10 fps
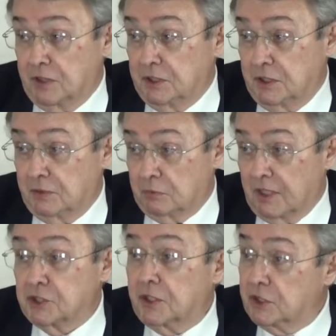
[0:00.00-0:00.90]
The, the
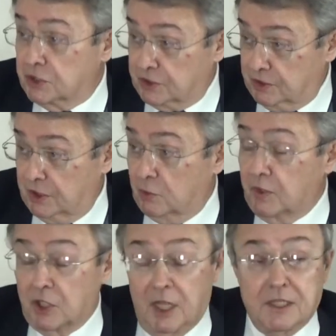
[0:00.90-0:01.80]
residents, you know,
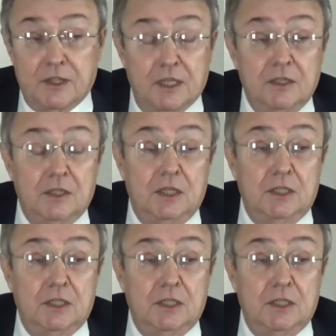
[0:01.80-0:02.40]
wouldn't like that.